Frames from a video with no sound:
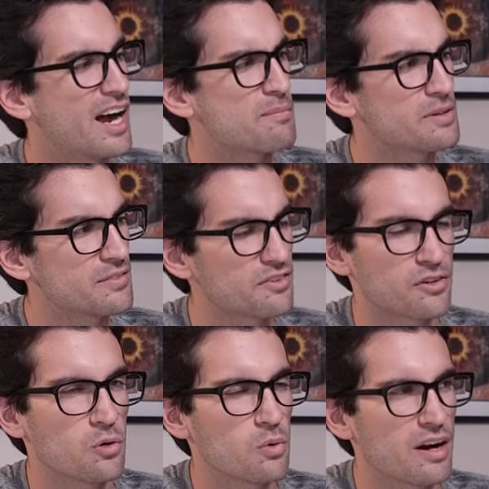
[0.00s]
I believe there's a
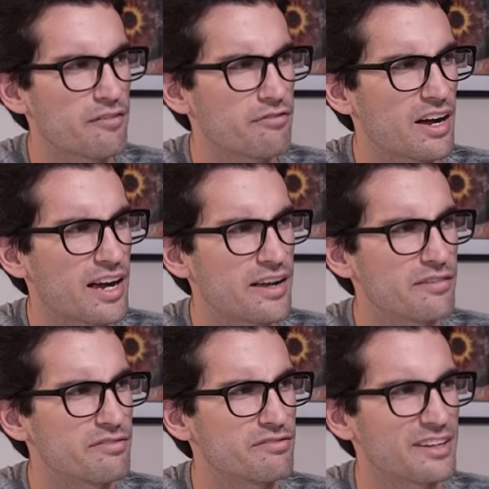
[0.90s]
Core
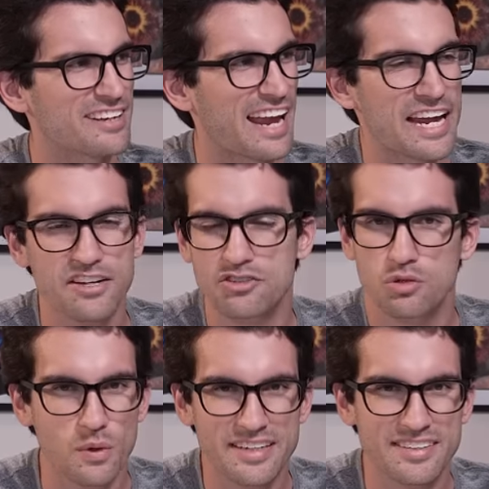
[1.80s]
i5 like
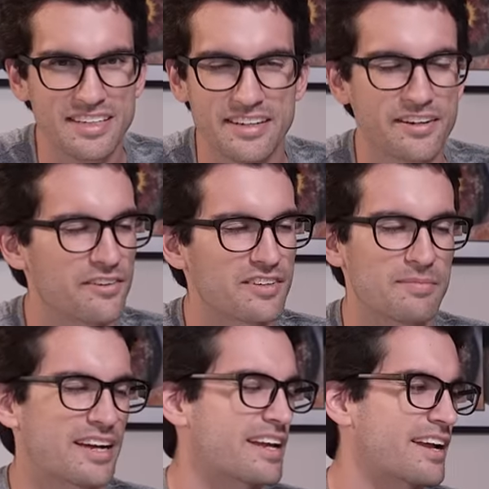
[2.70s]
820 in here or
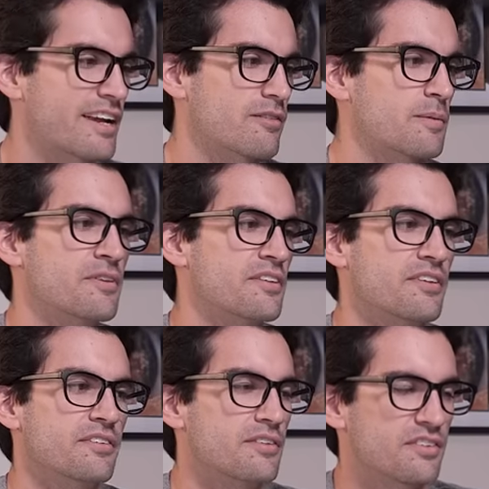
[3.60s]
something. I can't remember
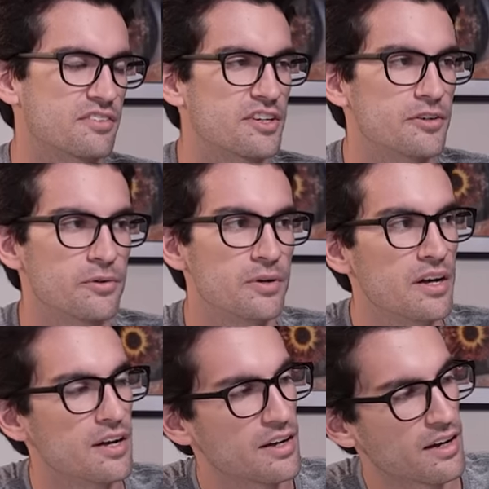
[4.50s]
the SKU,
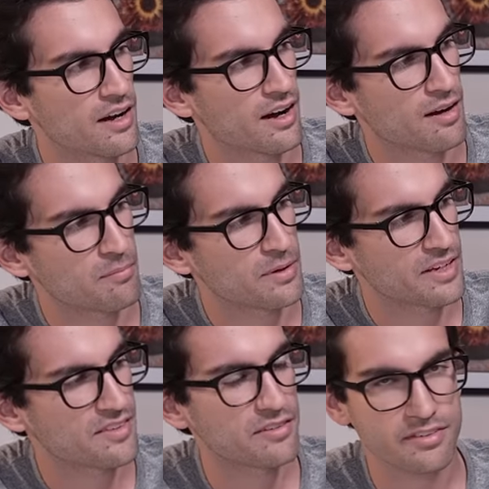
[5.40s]
but
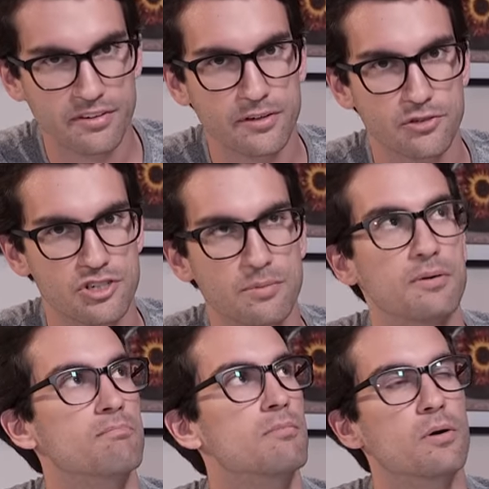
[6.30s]
it's a very old
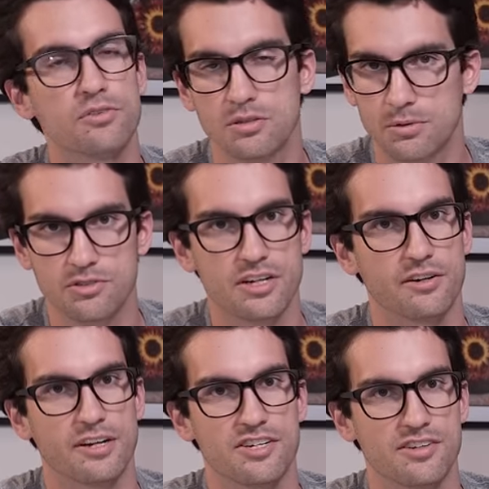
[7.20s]
chip, multiple
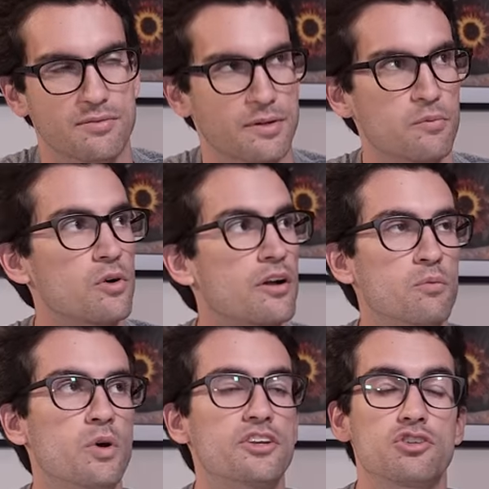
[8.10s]
generations. I mean, we're
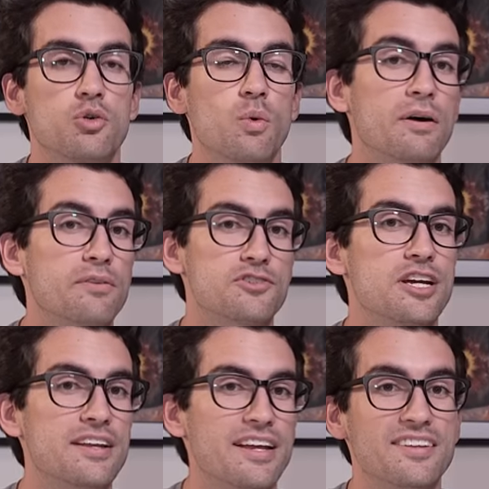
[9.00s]
on what, 12th
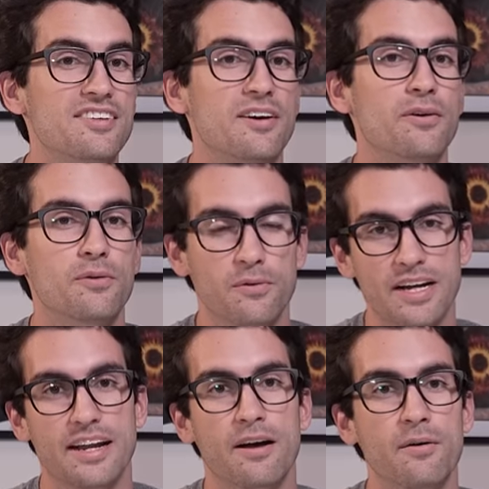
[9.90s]
gen Intel
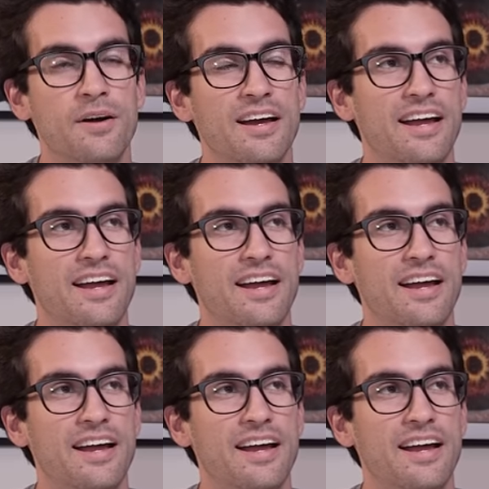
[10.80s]
right now?